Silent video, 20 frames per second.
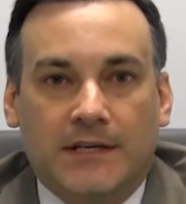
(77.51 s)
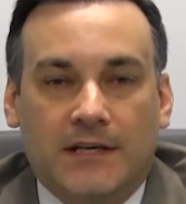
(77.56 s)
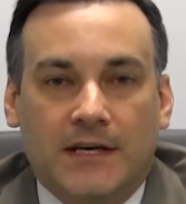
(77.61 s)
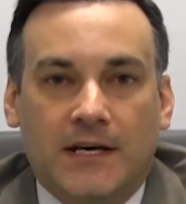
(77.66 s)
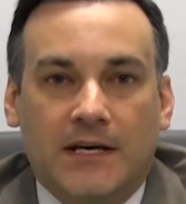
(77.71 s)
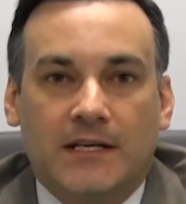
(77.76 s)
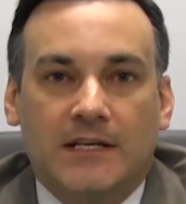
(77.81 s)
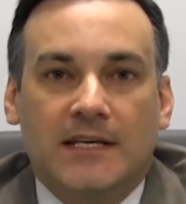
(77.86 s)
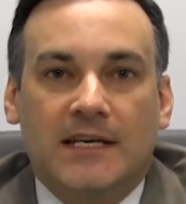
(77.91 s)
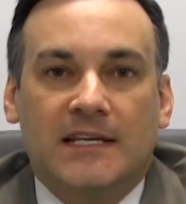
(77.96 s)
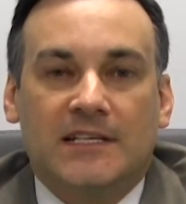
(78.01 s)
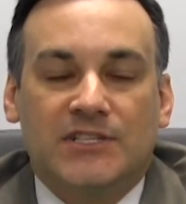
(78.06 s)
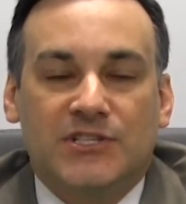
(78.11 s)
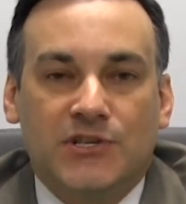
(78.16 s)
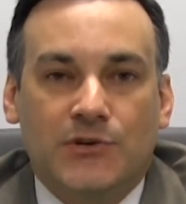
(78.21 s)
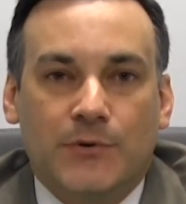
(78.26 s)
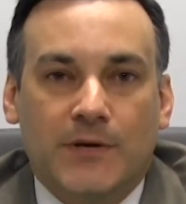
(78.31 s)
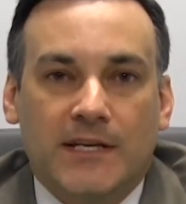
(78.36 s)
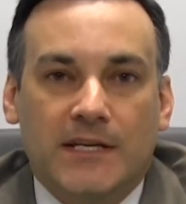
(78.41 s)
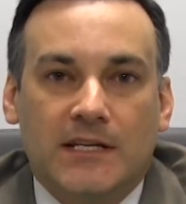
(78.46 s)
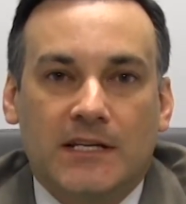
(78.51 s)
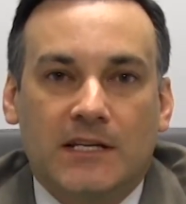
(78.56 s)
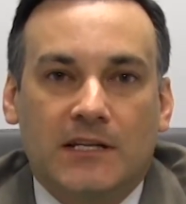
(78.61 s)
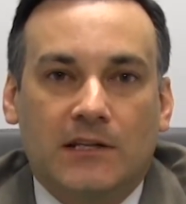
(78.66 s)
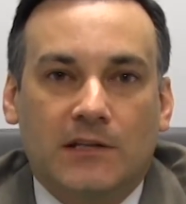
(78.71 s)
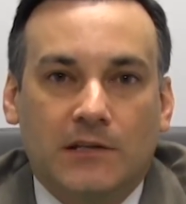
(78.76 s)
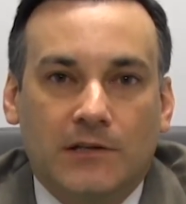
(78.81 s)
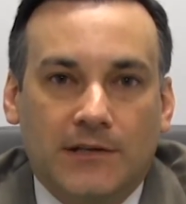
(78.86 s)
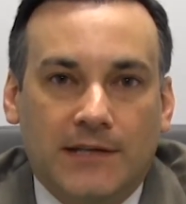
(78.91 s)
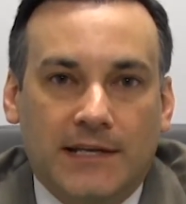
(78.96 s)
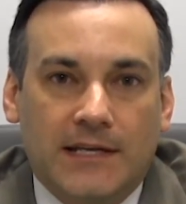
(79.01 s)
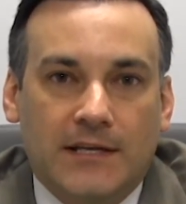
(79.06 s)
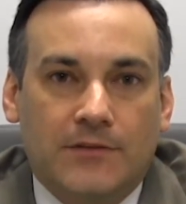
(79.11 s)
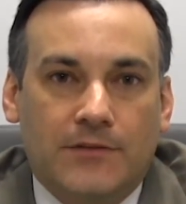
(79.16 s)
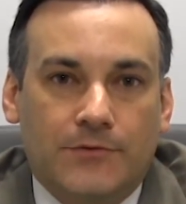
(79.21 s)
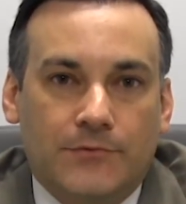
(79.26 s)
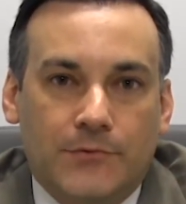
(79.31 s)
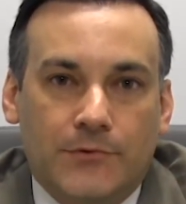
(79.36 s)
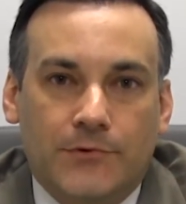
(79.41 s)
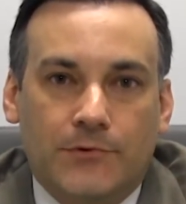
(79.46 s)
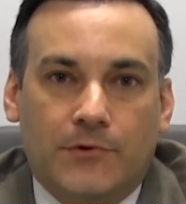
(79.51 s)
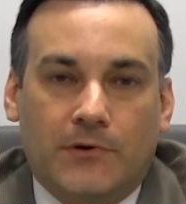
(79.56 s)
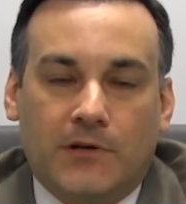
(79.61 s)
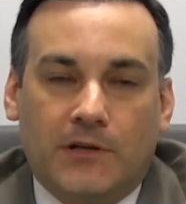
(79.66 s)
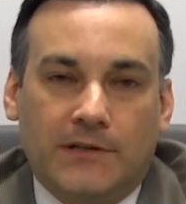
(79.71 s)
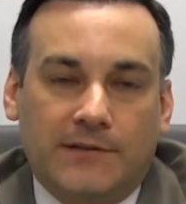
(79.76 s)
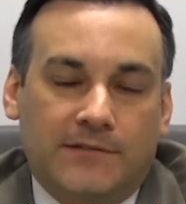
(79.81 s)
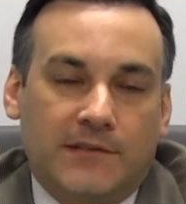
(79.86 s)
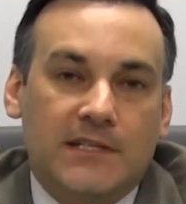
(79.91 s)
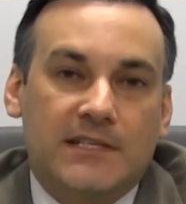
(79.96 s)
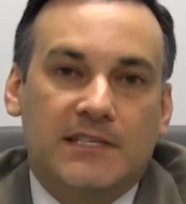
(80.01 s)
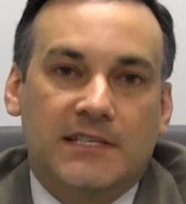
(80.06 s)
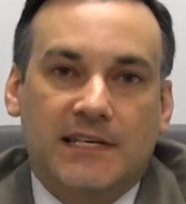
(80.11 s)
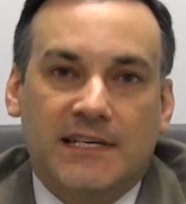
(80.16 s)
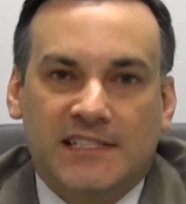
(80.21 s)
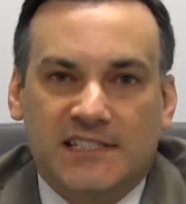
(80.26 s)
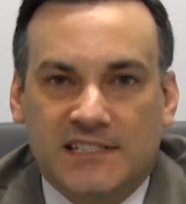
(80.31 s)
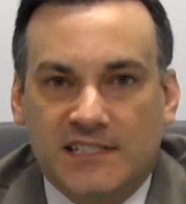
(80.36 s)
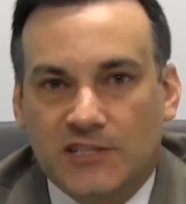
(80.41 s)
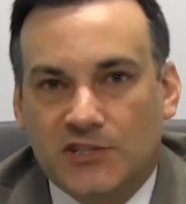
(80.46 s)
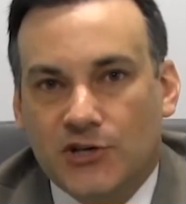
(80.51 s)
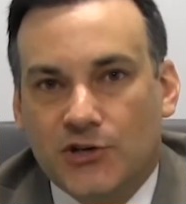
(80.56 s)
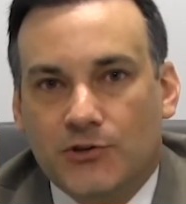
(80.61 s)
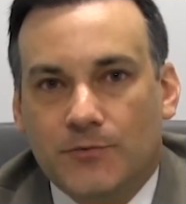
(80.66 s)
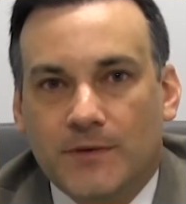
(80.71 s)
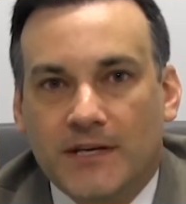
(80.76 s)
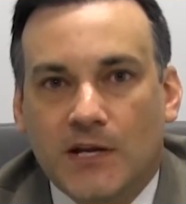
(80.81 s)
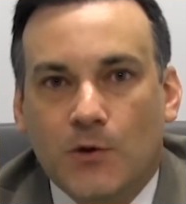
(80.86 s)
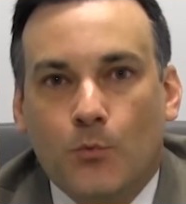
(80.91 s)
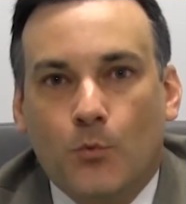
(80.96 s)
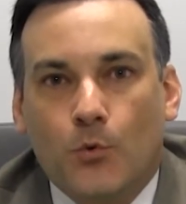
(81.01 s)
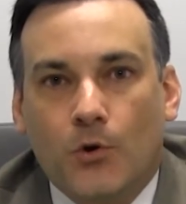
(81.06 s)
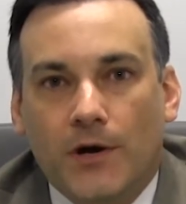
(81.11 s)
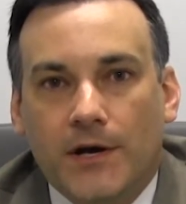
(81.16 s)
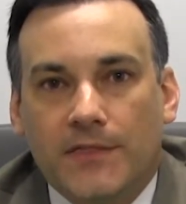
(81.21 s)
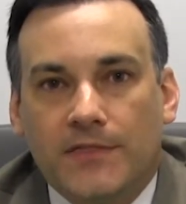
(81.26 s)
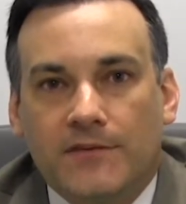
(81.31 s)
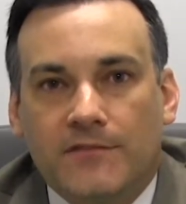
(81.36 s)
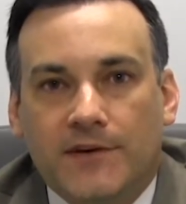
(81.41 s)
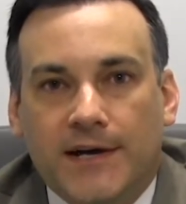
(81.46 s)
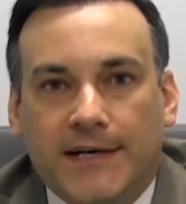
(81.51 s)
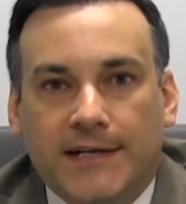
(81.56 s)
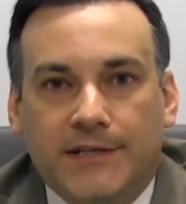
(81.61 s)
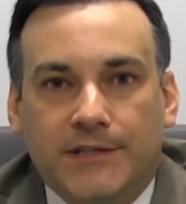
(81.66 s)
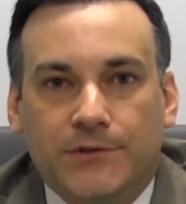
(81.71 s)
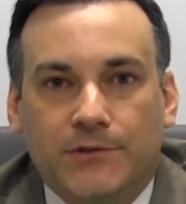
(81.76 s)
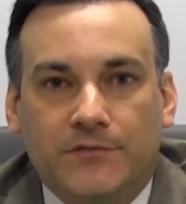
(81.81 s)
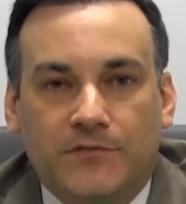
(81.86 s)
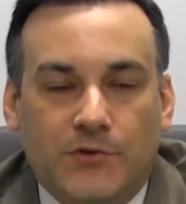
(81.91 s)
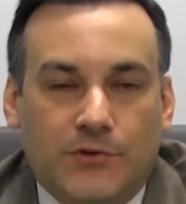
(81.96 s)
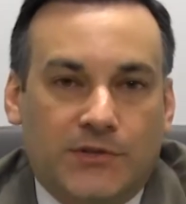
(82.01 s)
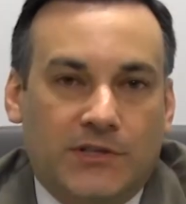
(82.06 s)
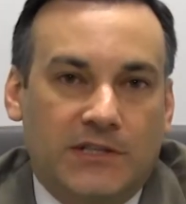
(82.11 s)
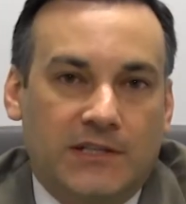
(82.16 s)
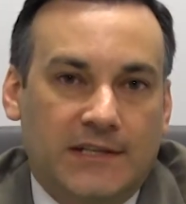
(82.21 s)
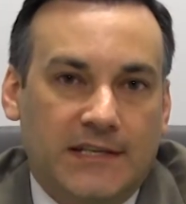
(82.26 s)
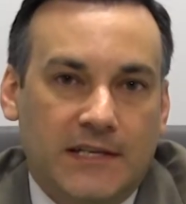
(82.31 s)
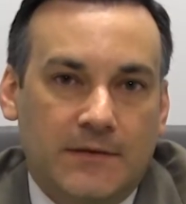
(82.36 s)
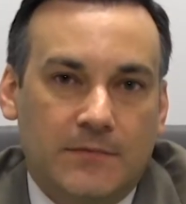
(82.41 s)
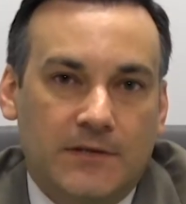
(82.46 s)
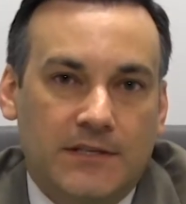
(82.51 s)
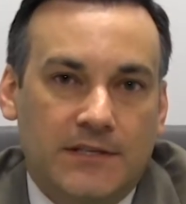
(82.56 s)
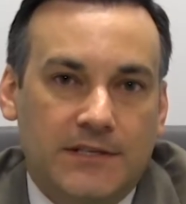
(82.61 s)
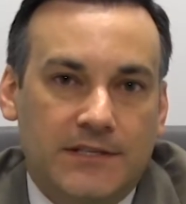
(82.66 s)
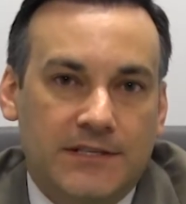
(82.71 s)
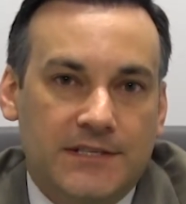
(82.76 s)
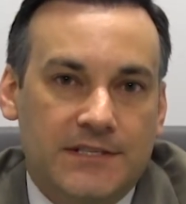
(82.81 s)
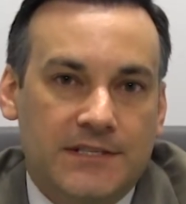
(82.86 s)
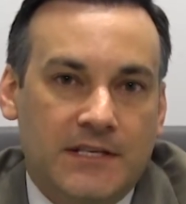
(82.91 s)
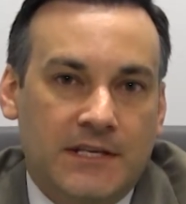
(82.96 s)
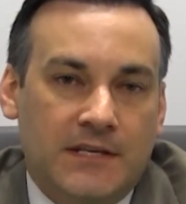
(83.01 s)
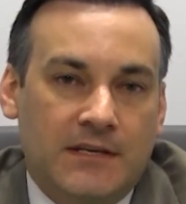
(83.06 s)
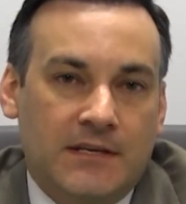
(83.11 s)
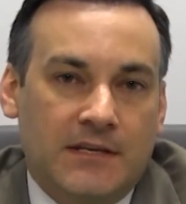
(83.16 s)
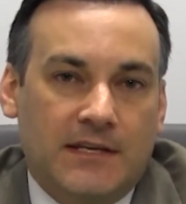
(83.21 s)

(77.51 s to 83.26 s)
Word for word: Uh, and so in looking through all of these things and determining what the value of your claim is,